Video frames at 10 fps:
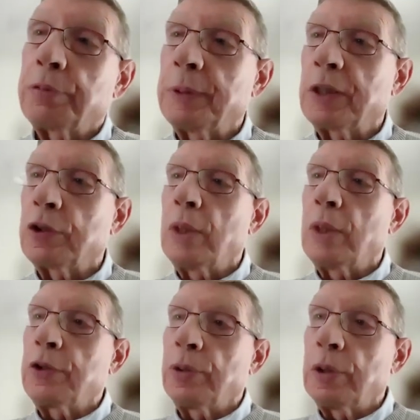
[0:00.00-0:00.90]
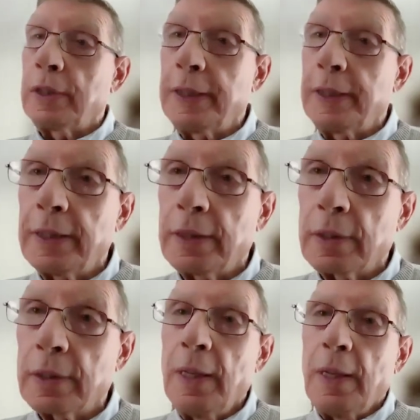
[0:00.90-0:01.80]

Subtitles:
but the 20 trillion here